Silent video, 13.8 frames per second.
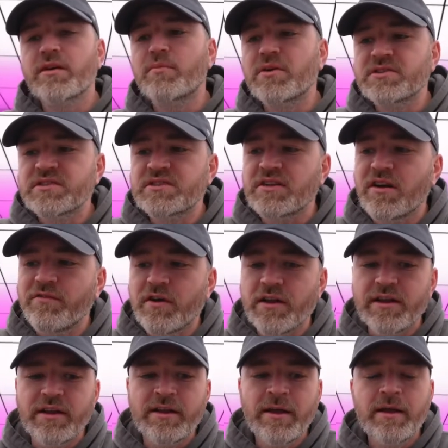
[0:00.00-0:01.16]
a bunch of stuff on
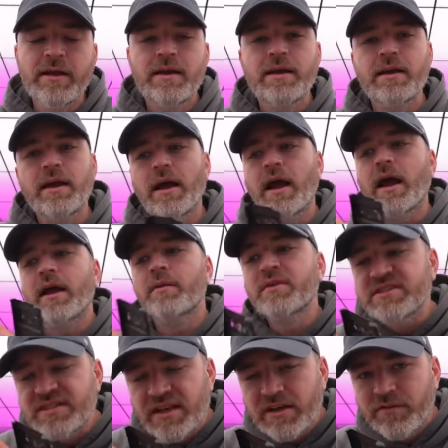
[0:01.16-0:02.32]
it. I am
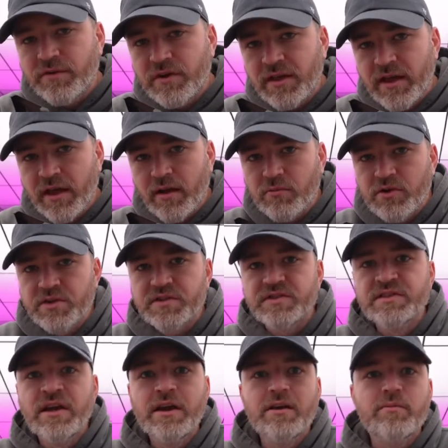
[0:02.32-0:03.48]
excited for the cameras
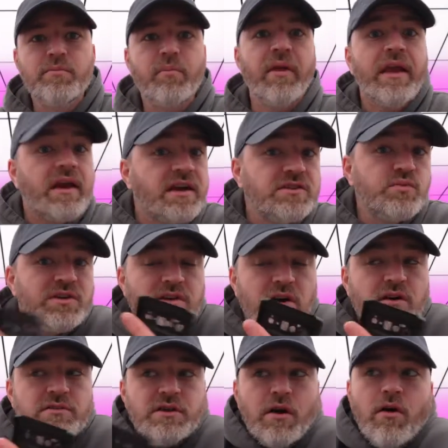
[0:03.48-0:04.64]
because we
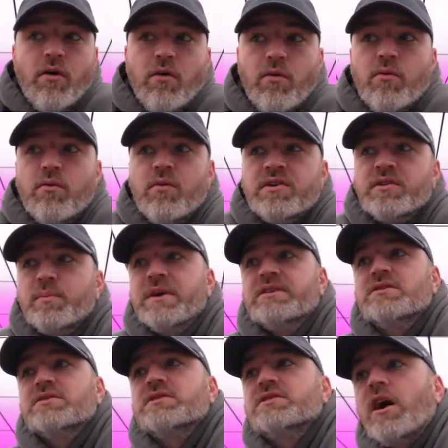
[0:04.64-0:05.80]
all know what the
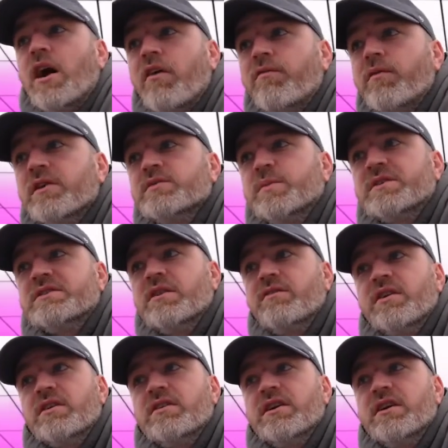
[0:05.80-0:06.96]
Pixel software
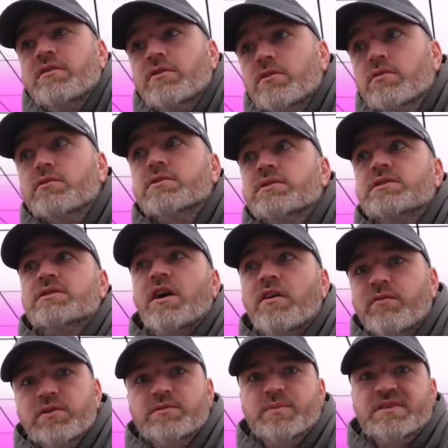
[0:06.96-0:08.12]
specifically, Google's
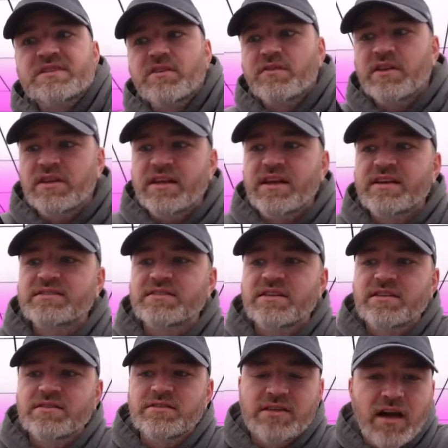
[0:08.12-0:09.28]
software specifically, has
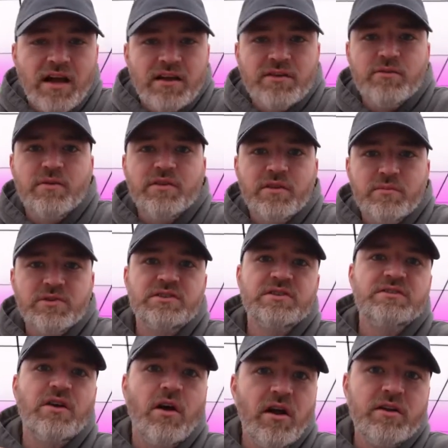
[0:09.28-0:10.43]
done with
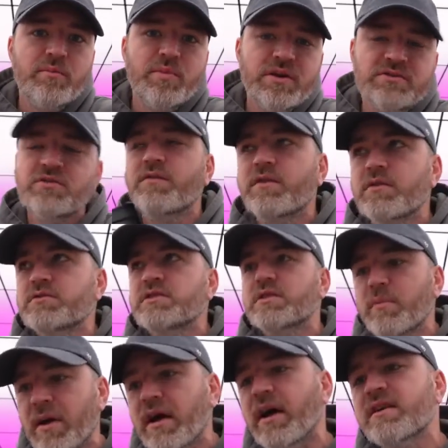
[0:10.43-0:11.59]
images on the Pixel phones in the
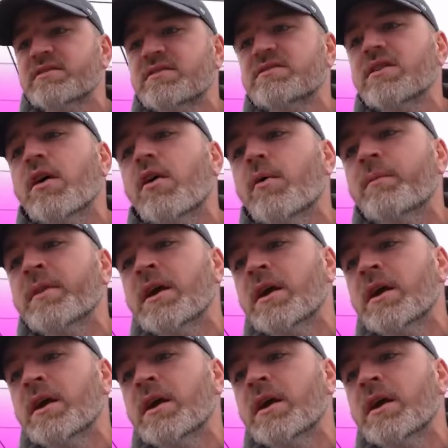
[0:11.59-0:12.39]
past. So